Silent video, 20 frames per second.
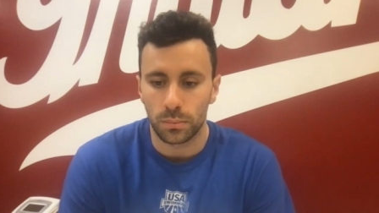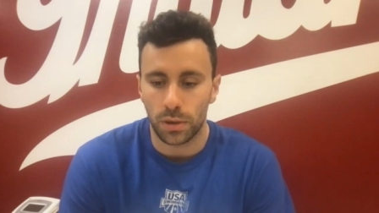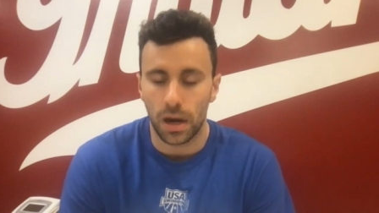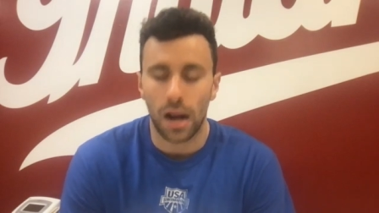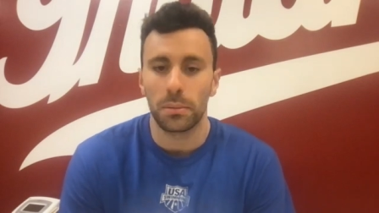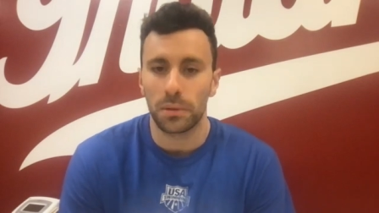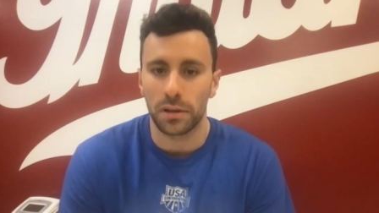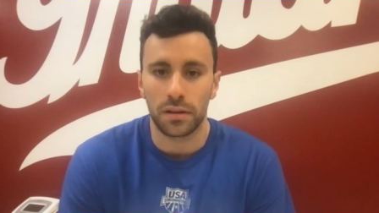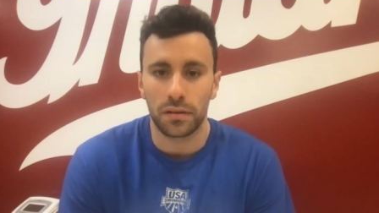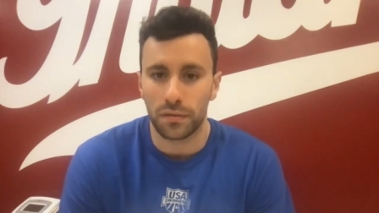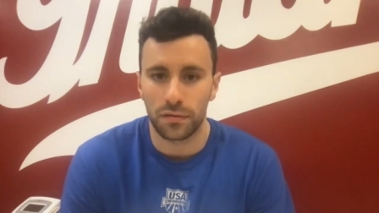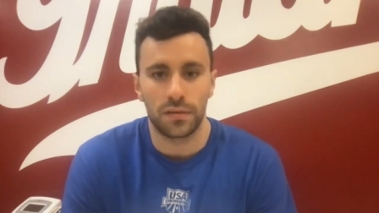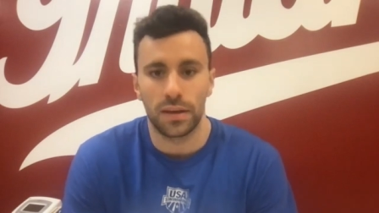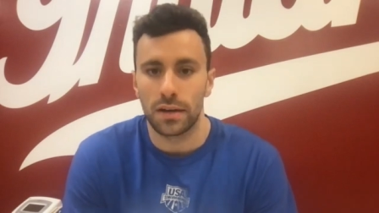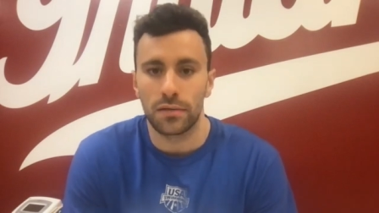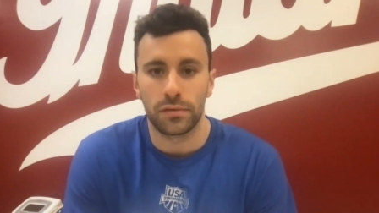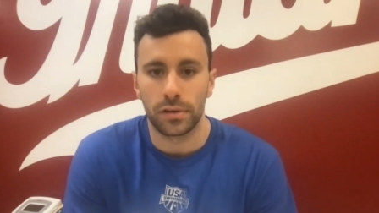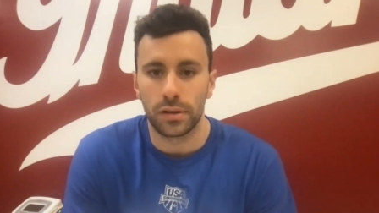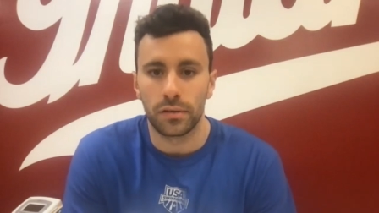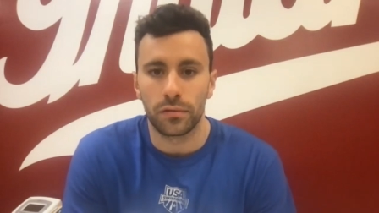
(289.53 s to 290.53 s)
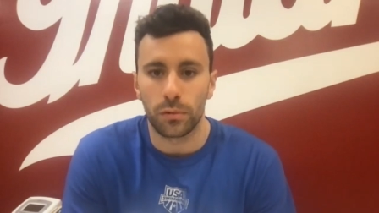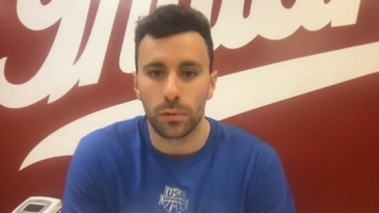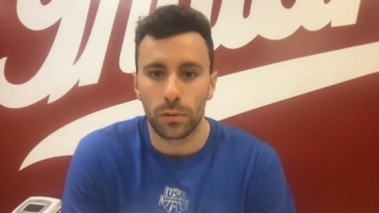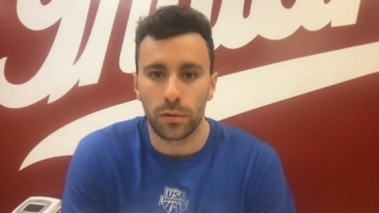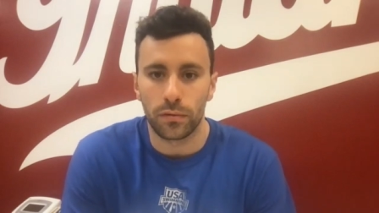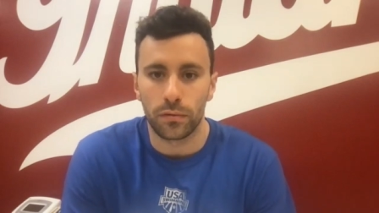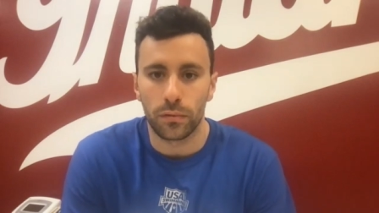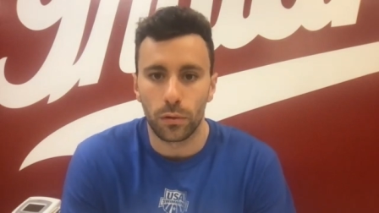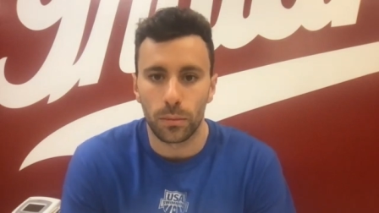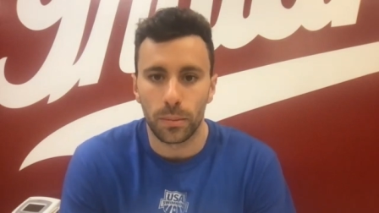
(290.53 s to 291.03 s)
probably the favorite for
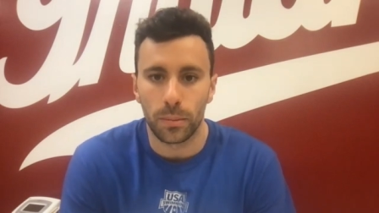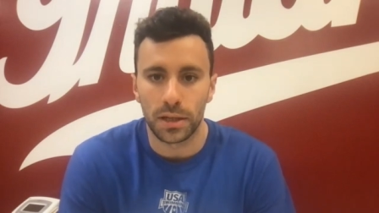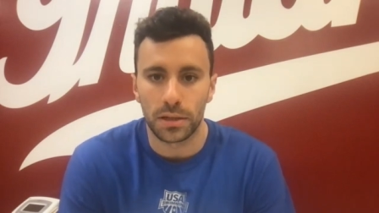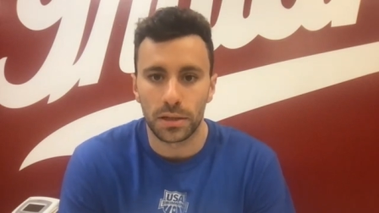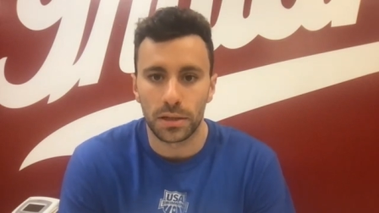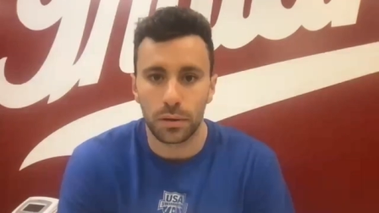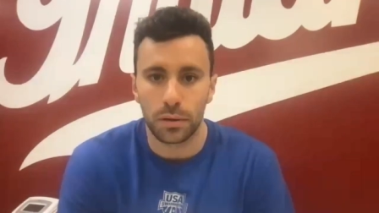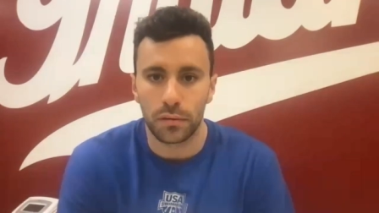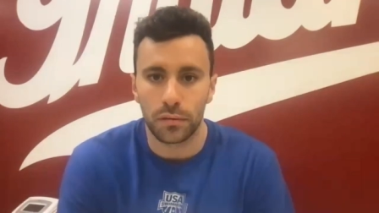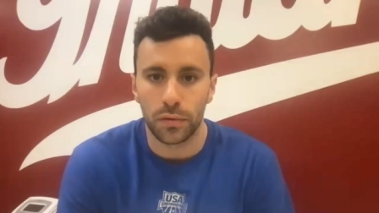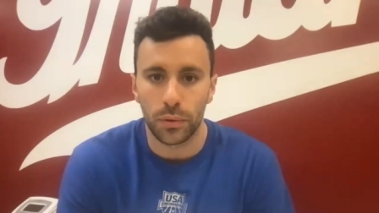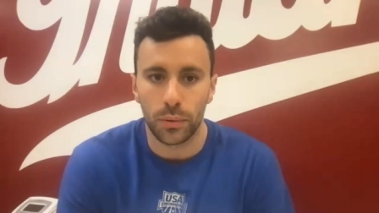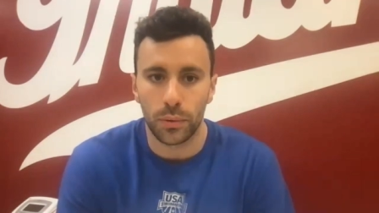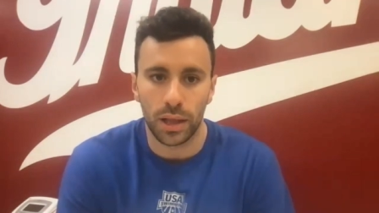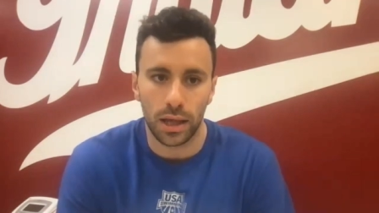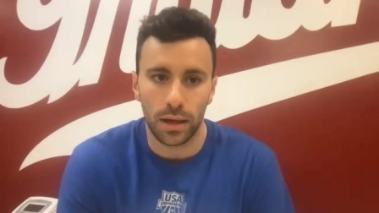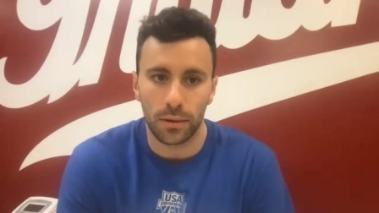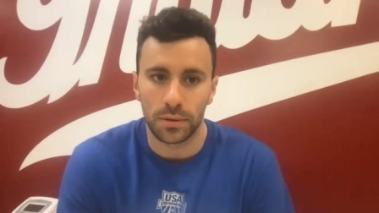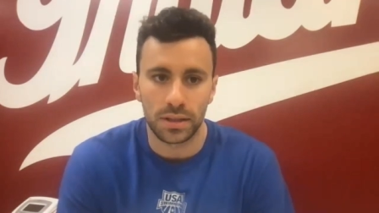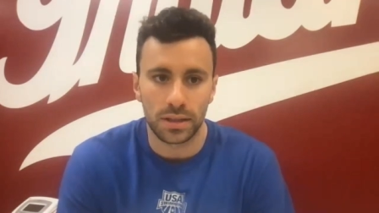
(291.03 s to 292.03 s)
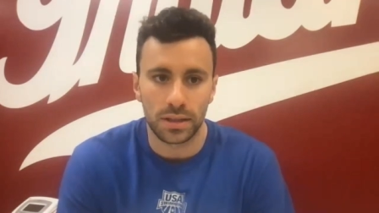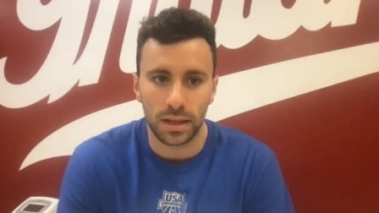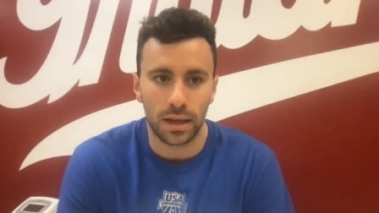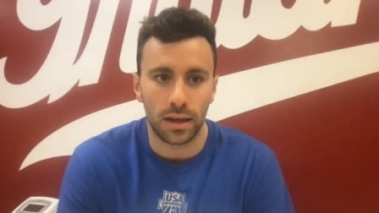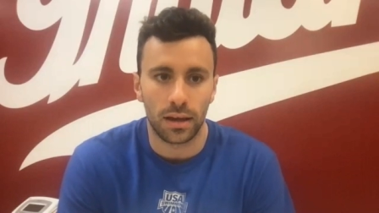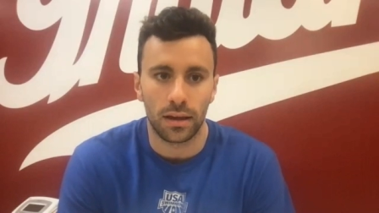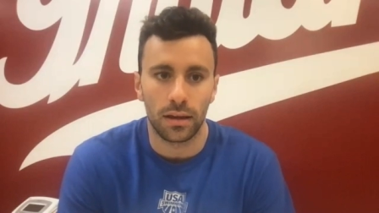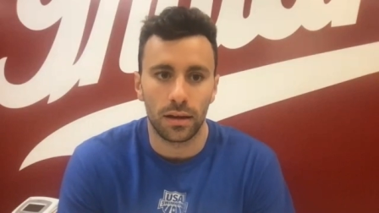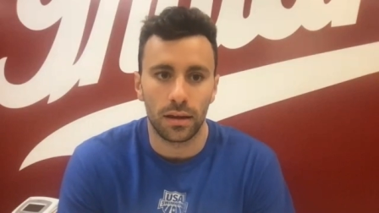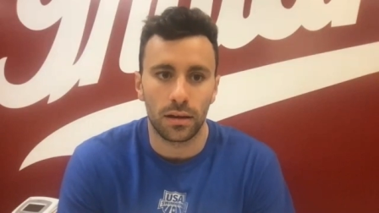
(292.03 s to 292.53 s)
the four by 200 free relay, I would
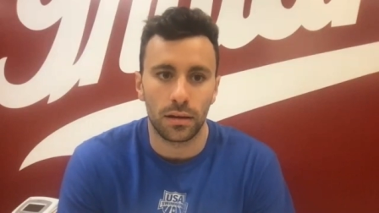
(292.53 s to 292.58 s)
say.